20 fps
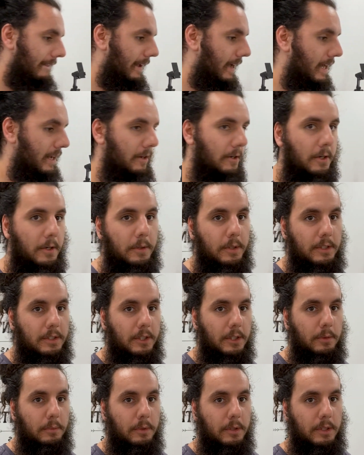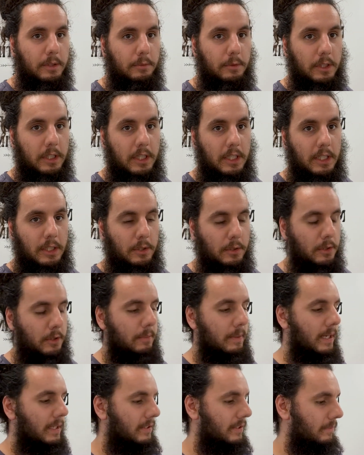I don't know what, to, what, what are you going to do
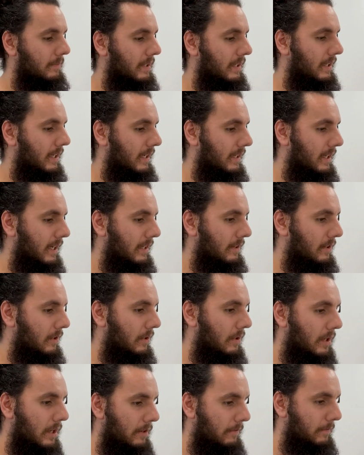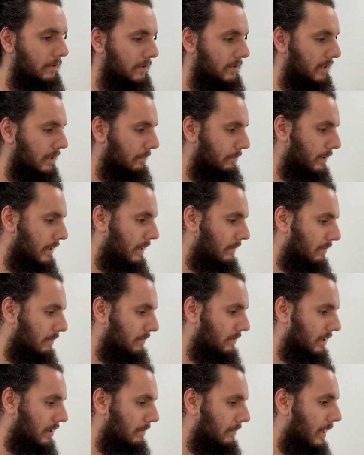about something like that, though? Unforeseen
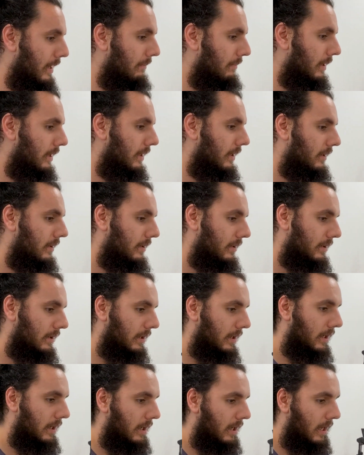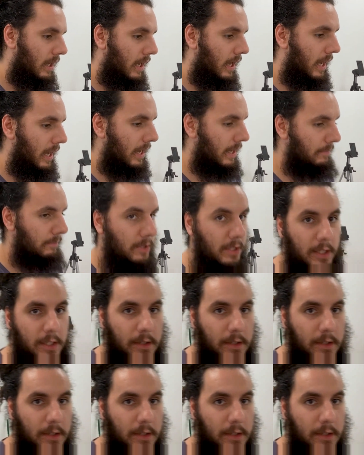problems come up. I'm going